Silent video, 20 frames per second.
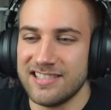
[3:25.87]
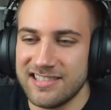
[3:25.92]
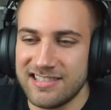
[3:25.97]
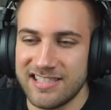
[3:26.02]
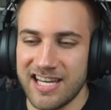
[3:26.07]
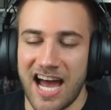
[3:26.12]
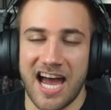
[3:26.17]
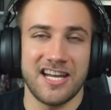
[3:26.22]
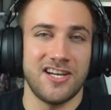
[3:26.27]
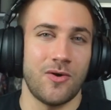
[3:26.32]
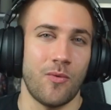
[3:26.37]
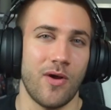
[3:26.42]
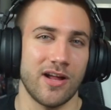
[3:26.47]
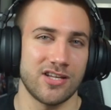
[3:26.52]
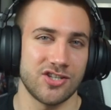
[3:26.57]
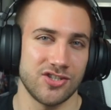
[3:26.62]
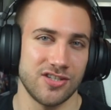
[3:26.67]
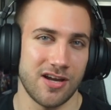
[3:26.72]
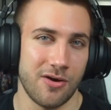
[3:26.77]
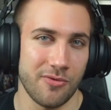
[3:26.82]
tiny
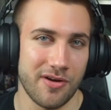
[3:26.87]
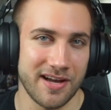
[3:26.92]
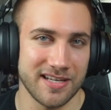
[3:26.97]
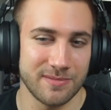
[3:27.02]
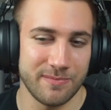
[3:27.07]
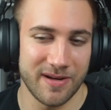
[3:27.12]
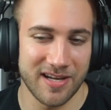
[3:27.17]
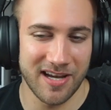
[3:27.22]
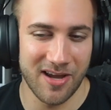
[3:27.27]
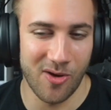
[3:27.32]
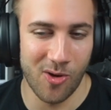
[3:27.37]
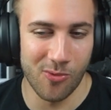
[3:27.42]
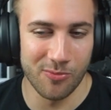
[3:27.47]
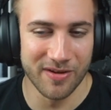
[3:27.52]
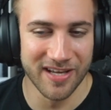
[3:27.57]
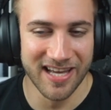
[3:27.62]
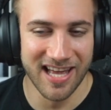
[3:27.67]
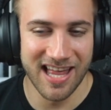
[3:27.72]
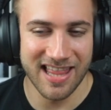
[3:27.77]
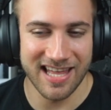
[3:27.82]
reaction now, guys, but I hope
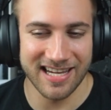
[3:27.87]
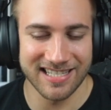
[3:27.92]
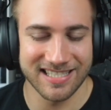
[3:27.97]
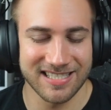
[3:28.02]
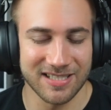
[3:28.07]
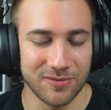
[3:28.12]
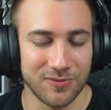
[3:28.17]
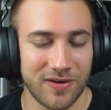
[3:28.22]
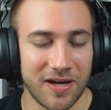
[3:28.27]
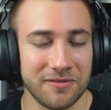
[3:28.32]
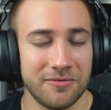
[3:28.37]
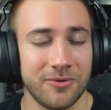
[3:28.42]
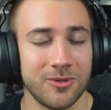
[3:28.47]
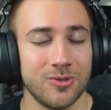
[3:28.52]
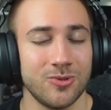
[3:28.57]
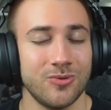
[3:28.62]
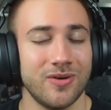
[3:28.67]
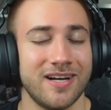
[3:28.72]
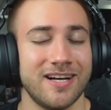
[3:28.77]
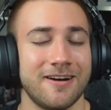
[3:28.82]
that is still fine for
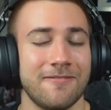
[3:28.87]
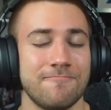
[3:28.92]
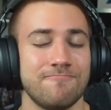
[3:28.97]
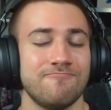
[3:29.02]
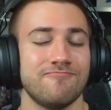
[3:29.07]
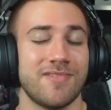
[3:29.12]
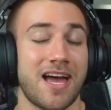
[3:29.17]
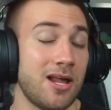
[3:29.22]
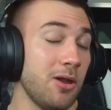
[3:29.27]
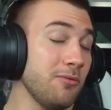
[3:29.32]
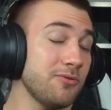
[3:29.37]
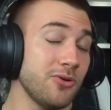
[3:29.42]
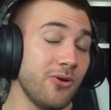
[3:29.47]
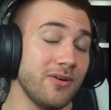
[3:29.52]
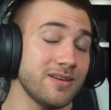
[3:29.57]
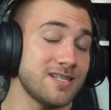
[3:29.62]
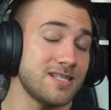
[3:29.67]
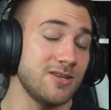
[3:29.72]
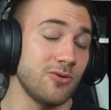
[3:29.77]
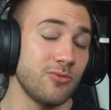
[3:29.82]
you. I love you
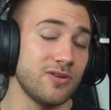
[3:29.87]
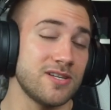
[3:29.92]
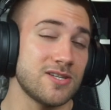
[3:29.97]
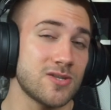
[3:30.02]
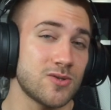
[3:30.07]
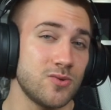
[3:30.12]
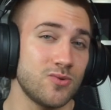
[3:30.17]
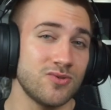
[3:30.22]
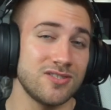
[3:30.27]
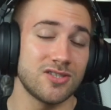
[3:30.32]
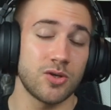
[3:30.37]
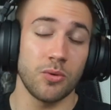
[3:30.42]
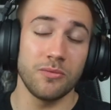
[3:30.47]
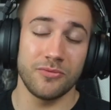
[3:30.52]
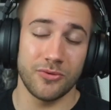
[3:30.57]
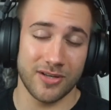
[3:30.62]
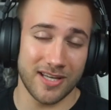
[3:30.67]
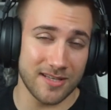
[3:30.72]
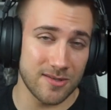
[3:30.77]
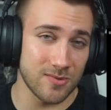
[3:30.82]
all, see you really soon. Don't
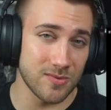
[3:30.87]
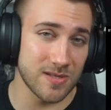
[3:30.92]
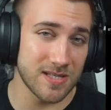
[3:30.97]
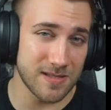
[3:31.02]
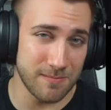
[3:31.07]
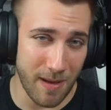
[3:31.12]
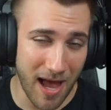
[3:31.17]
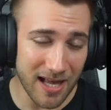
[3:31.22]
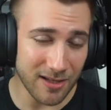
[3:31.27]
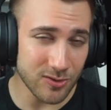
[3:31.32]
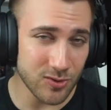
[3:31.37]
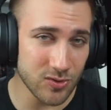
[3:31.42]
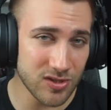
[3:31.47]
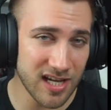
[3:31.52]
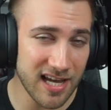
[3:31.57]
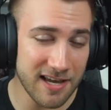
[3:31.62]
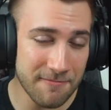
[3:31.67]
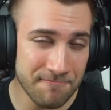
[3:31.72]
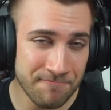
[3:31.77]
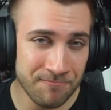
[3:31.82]
forget to smile
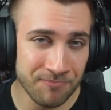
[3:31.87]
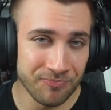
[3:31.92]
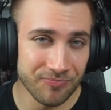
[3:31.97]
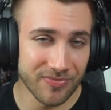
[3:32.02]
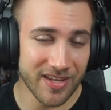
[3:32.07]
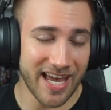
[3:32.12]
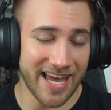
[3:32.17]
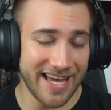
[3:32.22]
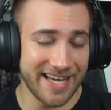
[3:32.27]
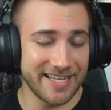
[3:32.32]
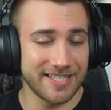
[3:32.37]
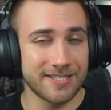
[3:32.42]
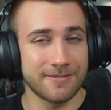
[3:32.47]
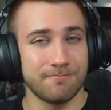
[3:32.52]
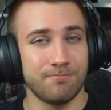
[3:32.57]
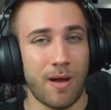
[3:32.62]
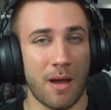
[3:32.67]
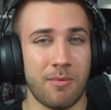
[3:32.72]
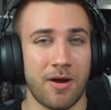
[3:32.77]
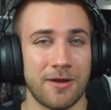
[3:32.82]
today, and
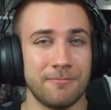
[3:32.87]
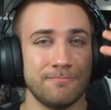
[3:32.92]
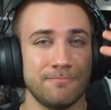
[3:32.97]
bye-bye.